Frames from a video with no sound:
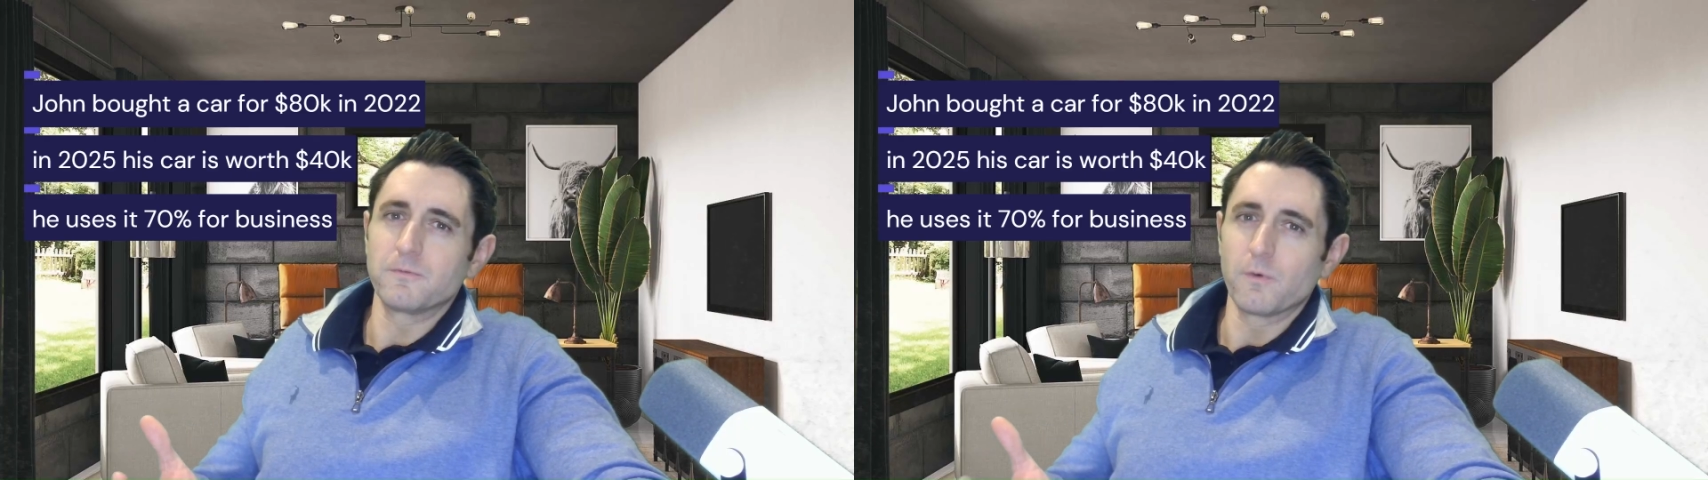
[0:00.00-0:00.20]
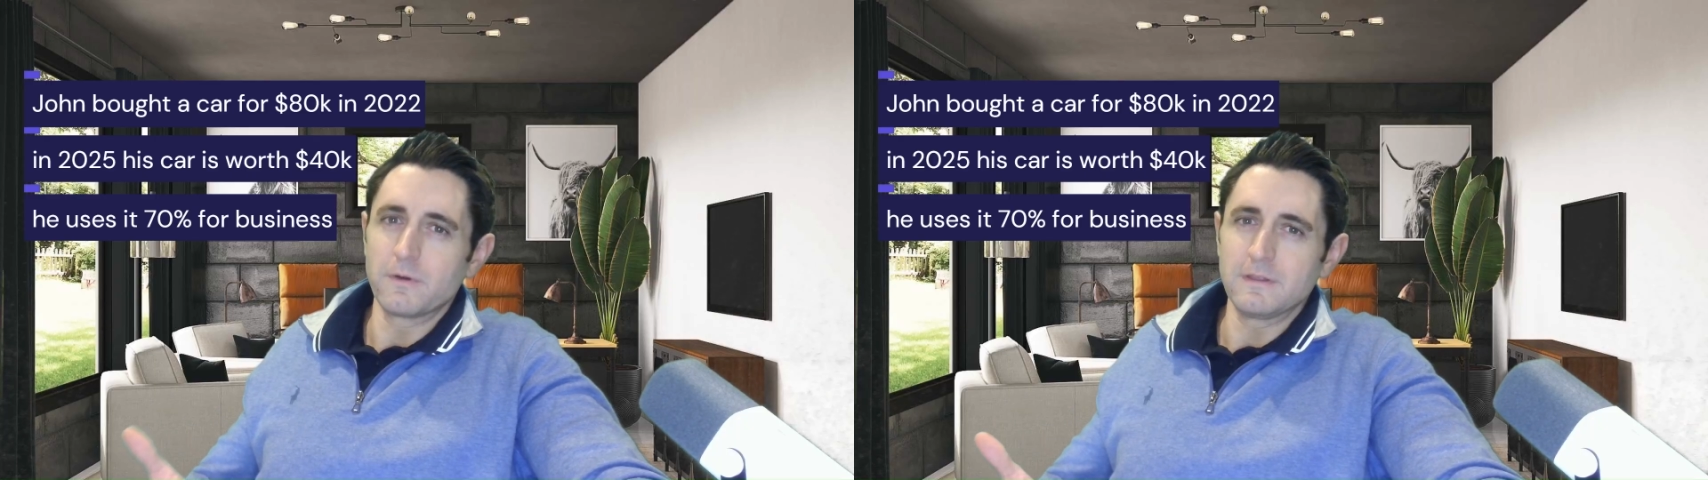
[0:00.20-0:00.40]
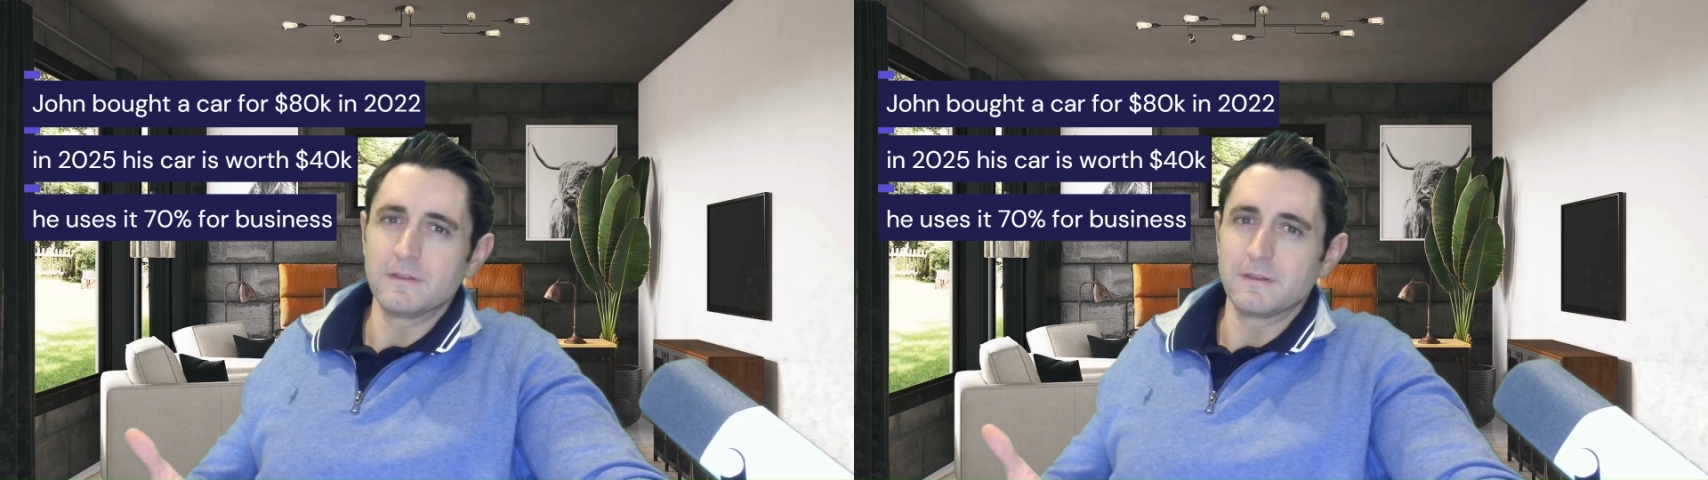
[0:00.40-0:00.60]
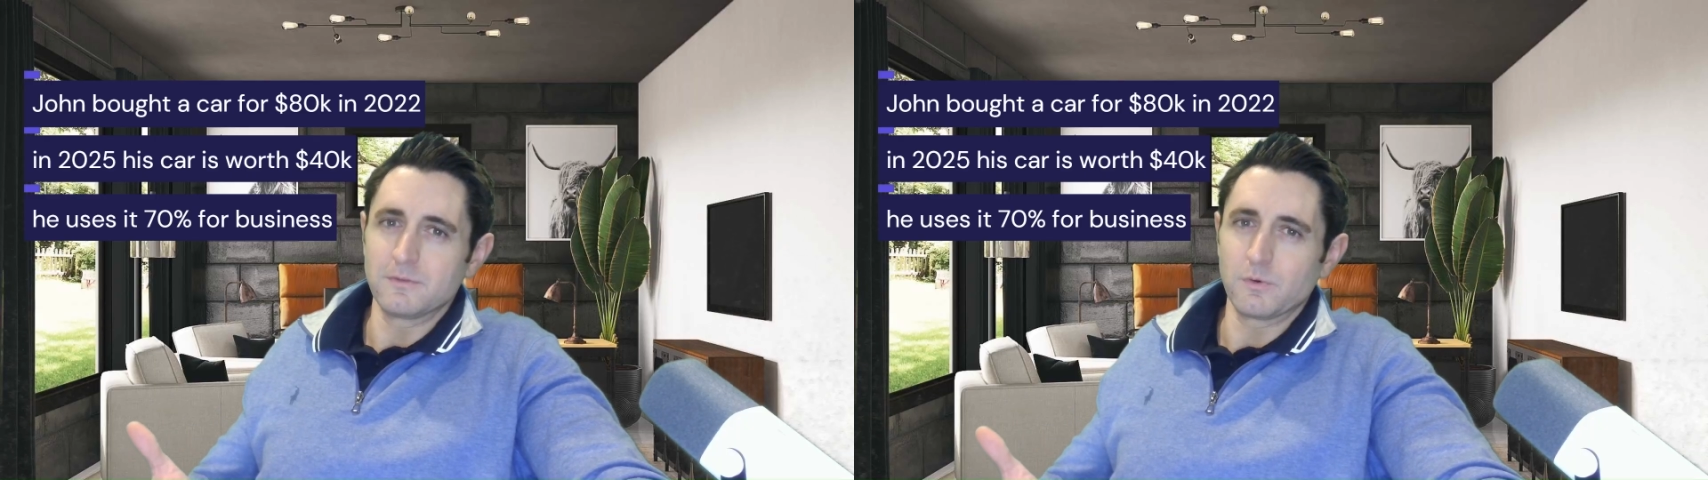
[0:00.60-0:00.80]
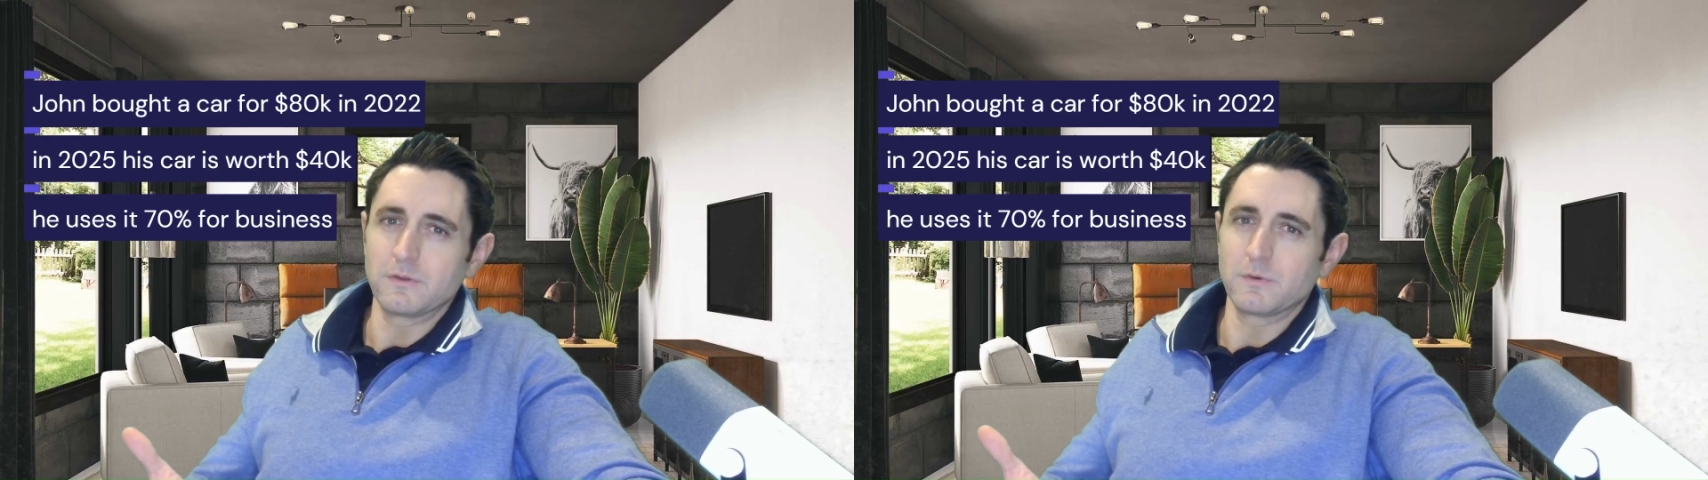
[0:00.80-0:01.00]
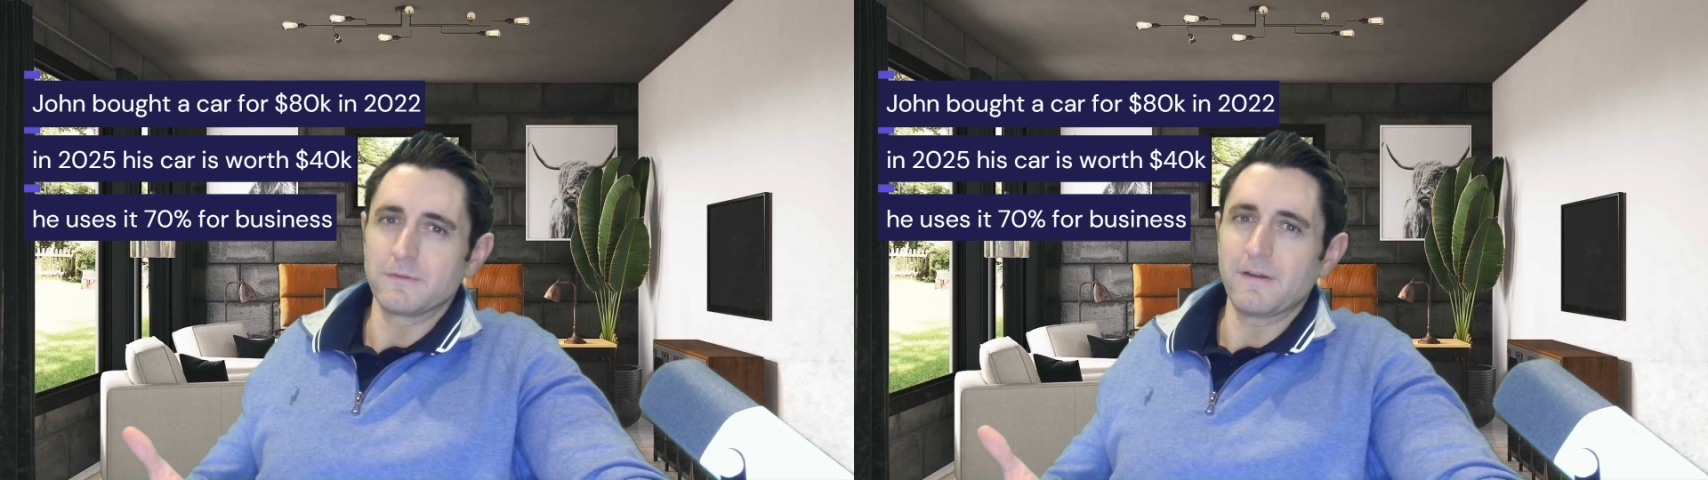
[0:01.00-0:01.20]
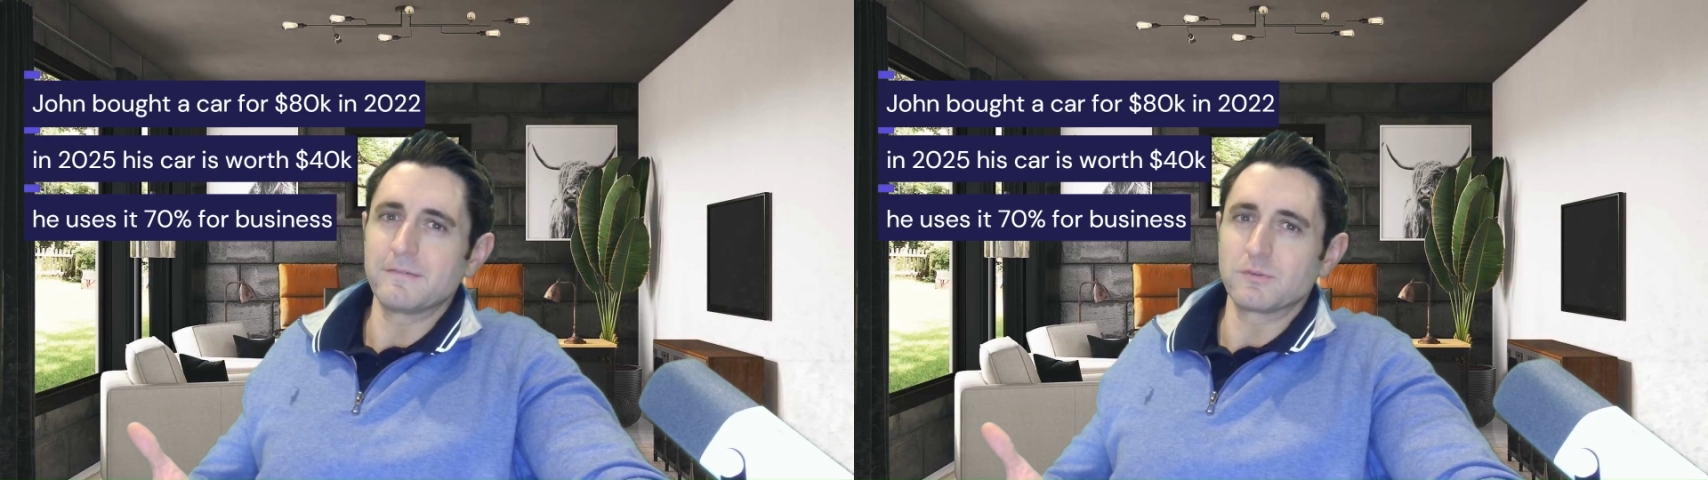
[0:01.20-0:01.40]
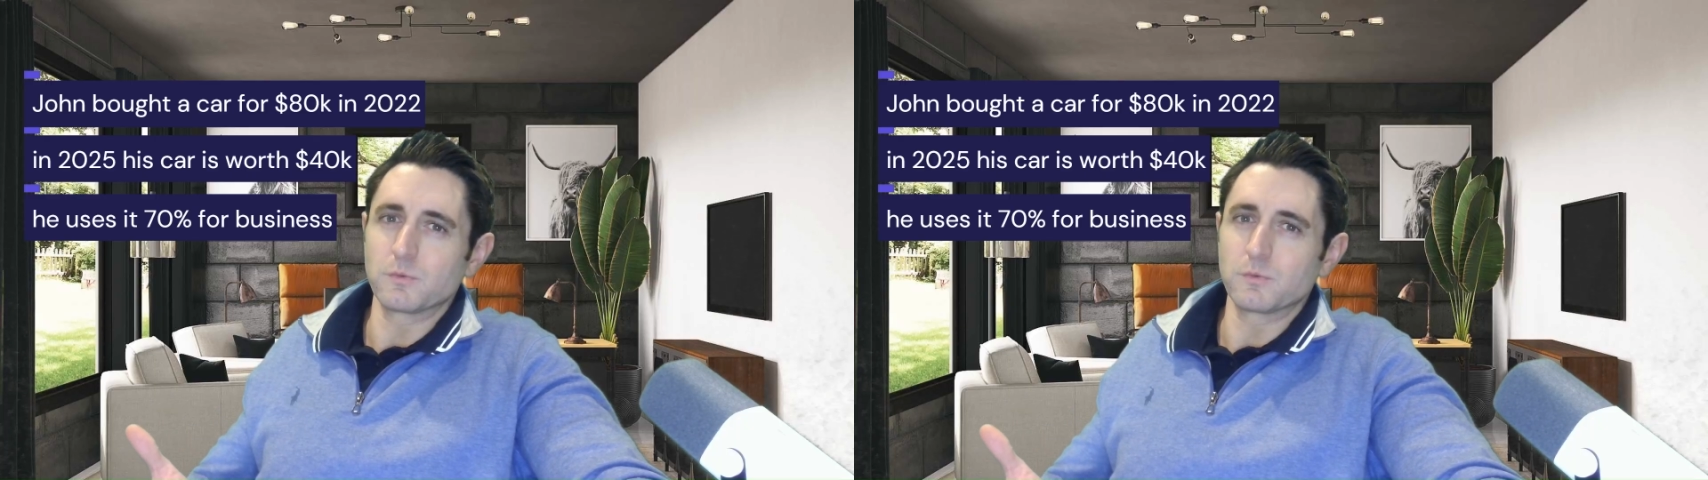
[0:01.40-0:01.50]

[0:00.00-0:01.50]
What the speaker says: in 2025 it's